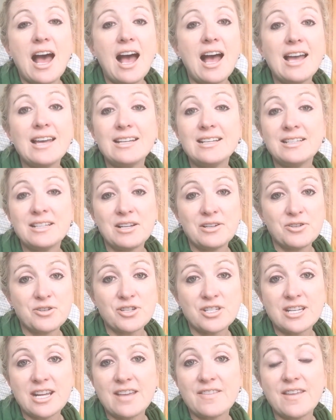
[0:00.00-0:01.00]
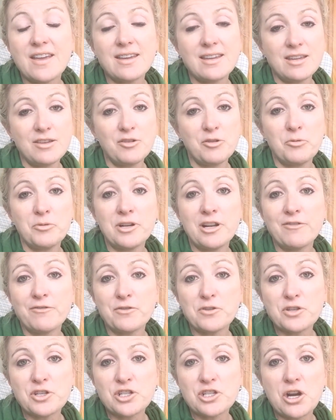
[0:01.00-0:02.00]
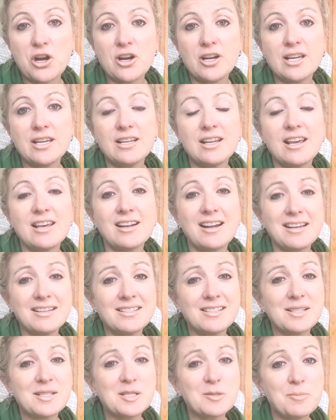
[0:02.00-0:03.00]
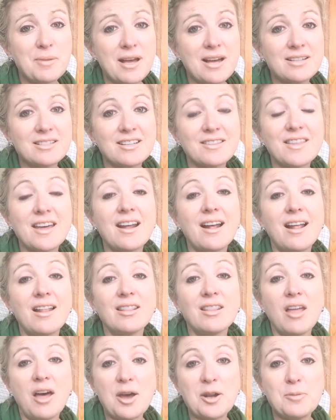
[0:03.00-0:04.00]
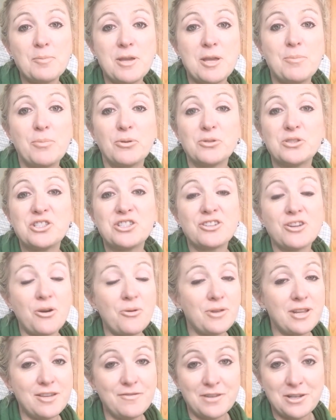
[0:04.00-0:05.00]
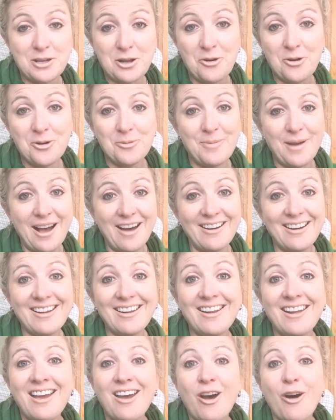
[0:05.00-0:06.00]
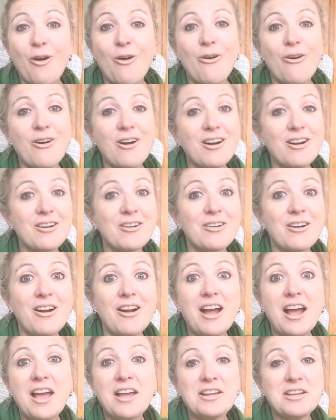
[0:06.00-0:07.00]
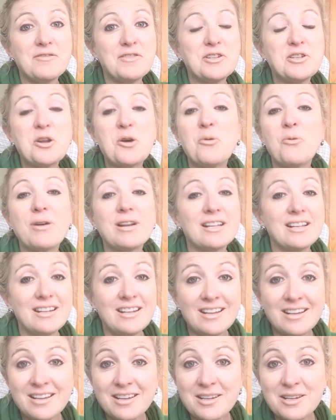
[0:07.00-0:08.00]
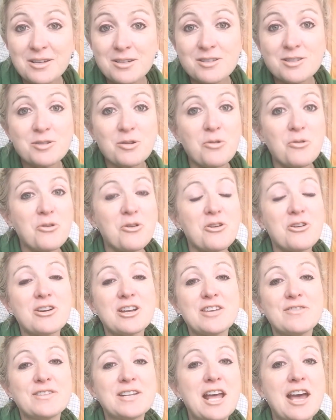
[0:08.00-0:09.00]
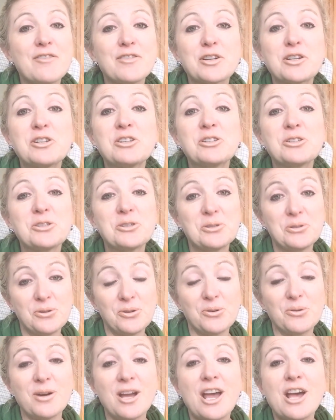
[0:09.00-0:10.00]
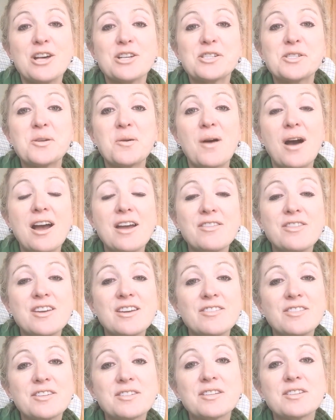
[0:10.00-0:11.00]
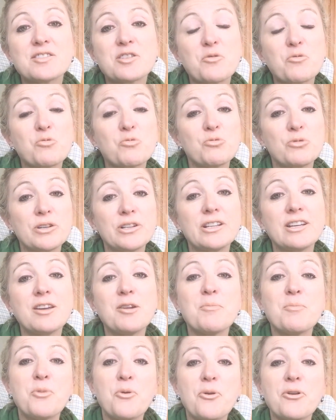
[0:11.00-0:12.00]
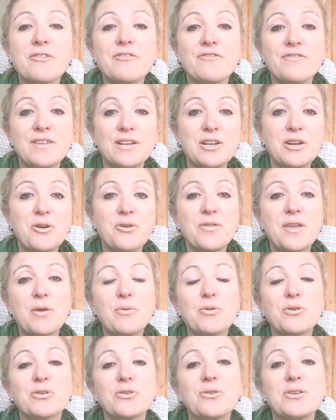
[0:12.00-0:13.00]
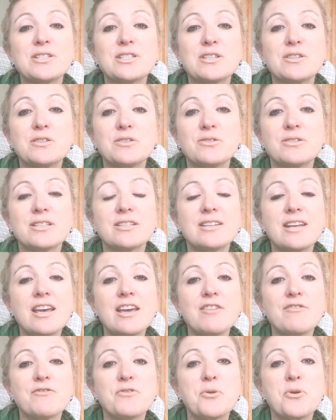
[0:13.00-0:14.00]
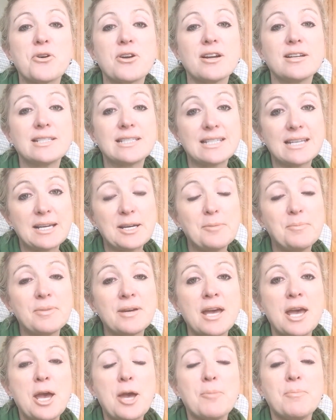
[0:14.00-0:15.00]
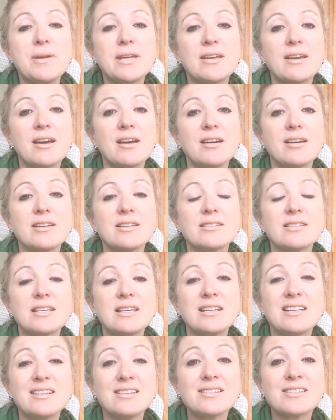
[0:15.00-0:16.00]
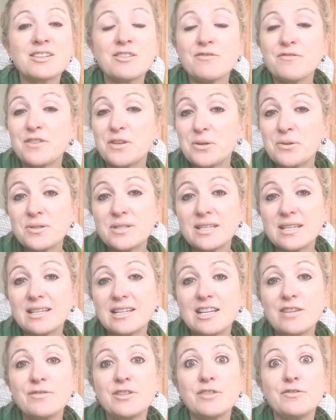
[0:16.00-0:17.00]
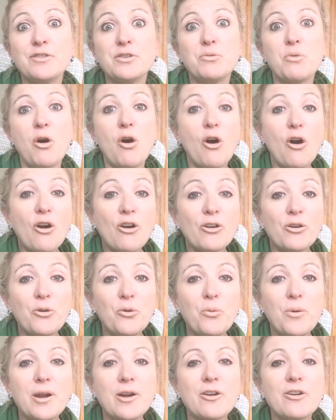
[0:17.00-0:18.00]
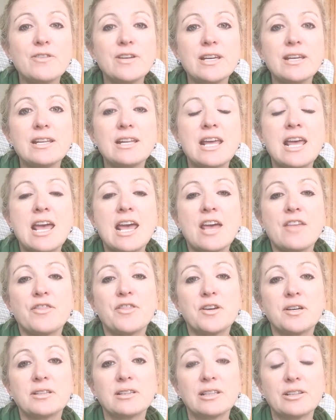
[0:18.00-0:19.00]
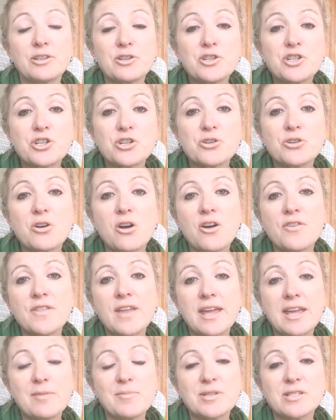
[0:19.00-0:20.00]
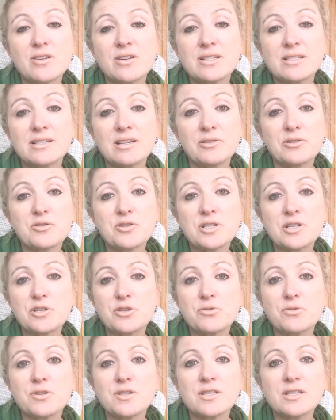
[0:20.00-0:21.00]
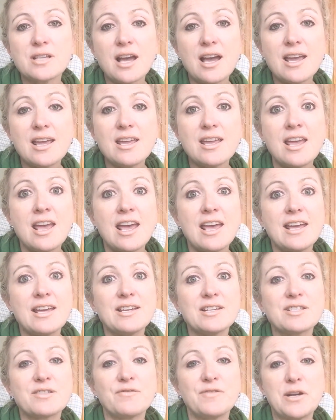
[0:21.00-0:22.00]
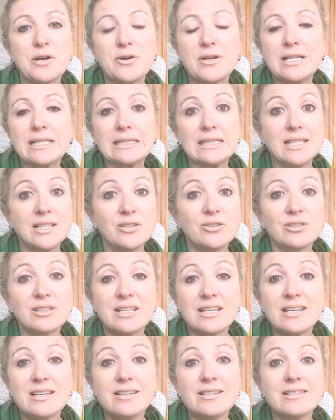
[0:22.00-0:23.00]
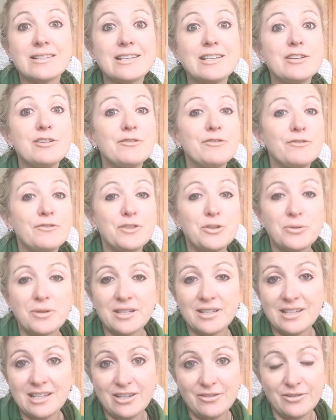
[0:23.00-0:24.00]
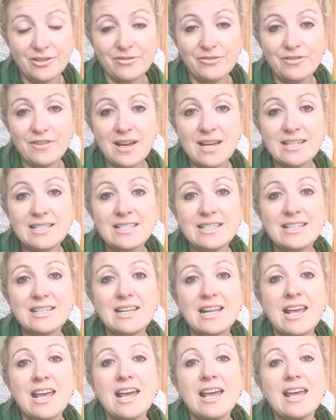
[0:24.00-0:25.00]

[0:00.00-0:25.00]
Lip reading: I didn't understand that either when I first started, and I suspect that a lot of people don't even know about it or even know what it is or even have a clue. So I think this is a really important video that we're going to do today for a tip, because it is confusing. Even if you are aware of it, the literature on the Amazon Seller Central site is very legalese, if you can even find it.